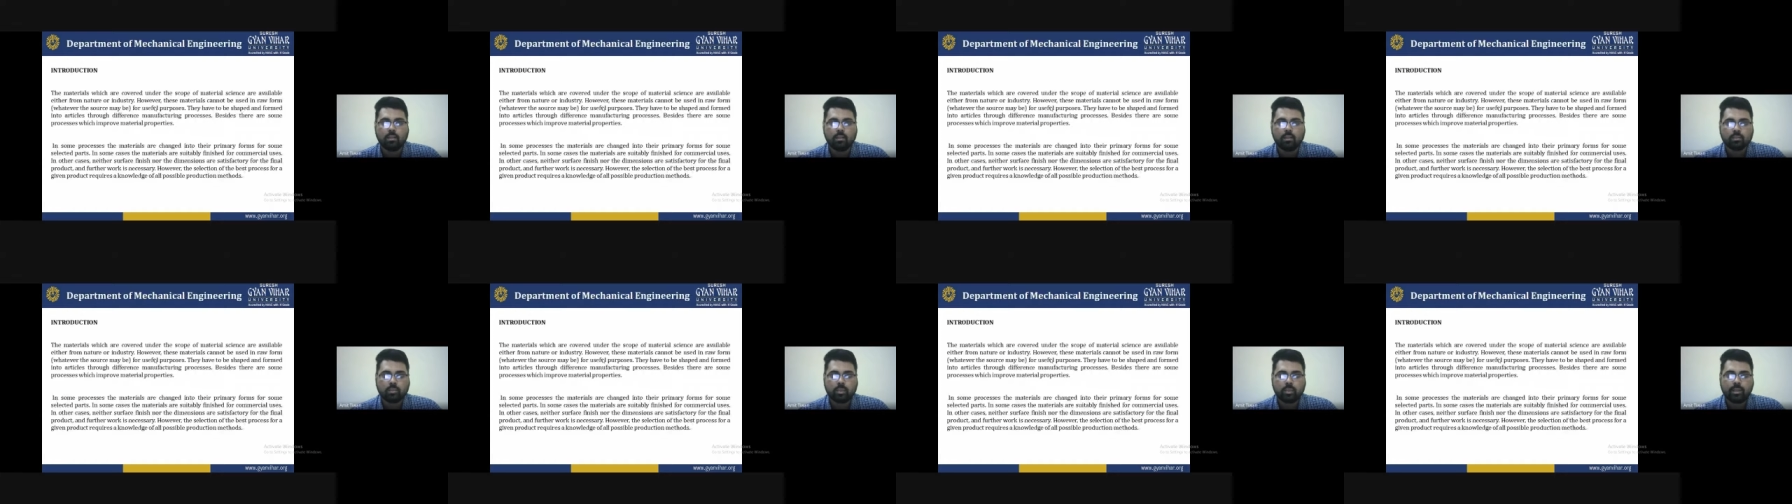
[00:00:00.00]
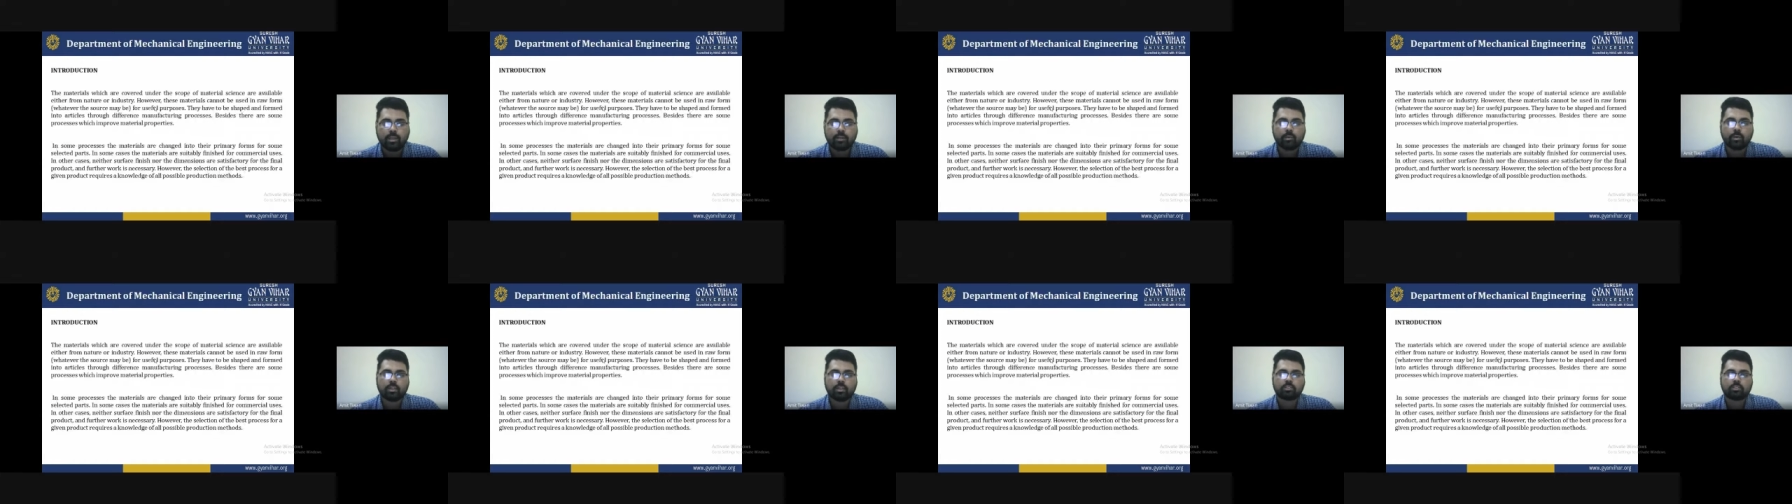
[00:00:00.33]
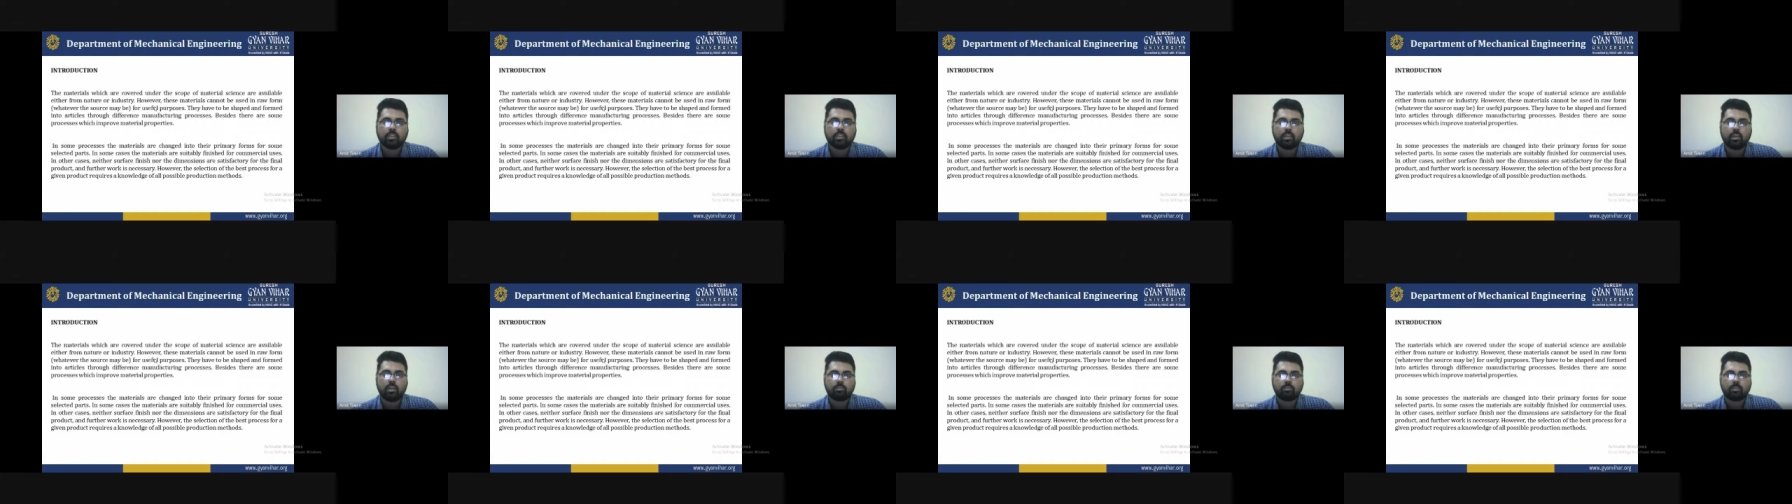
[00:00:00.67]
So the
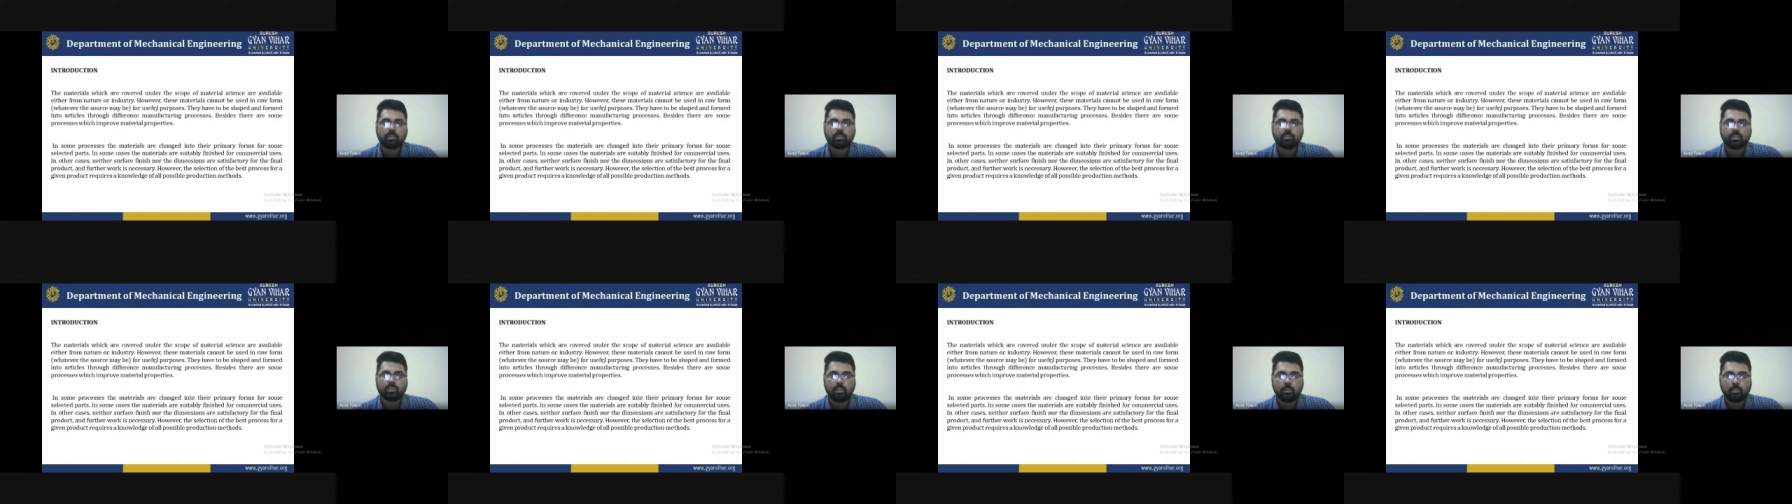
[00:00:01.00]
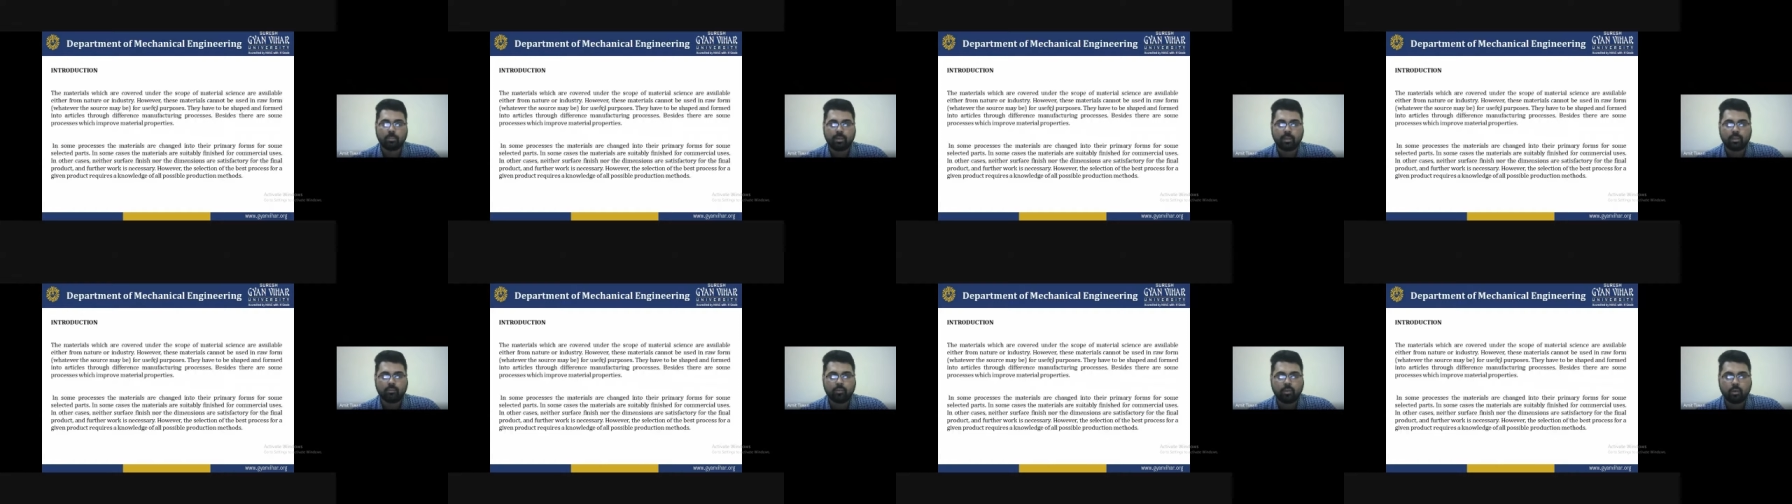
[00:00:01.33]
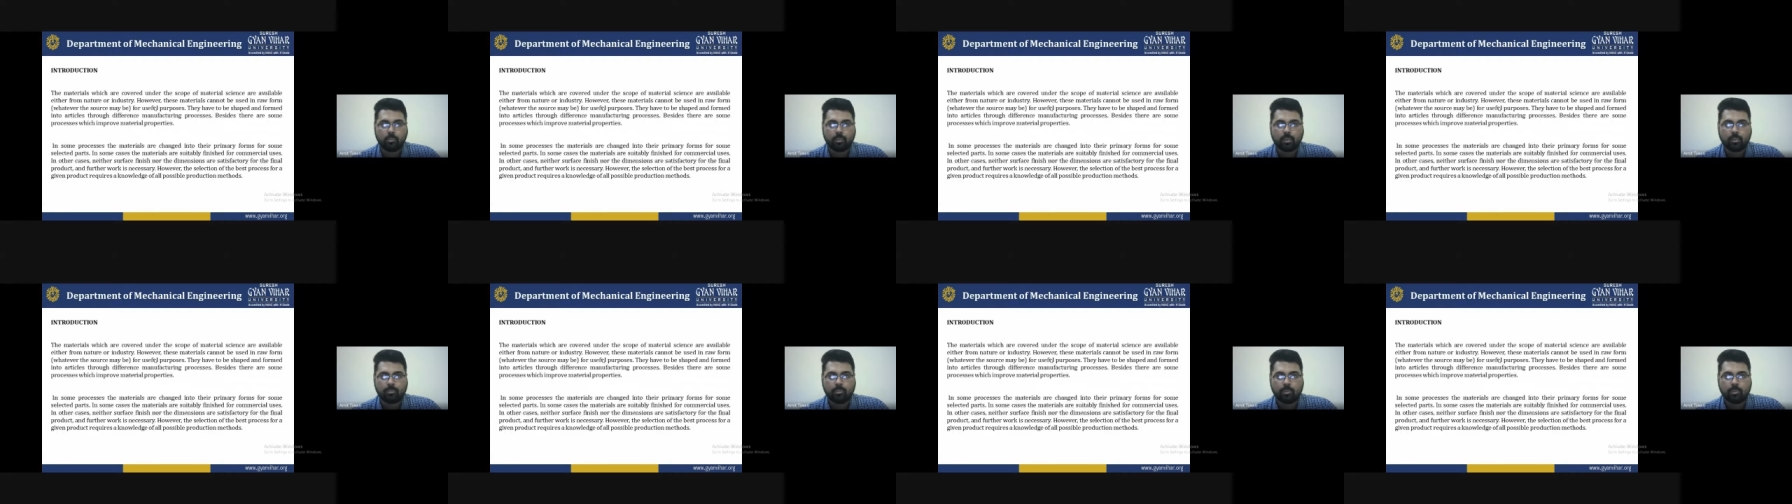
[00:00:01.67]
introduction of this metal forming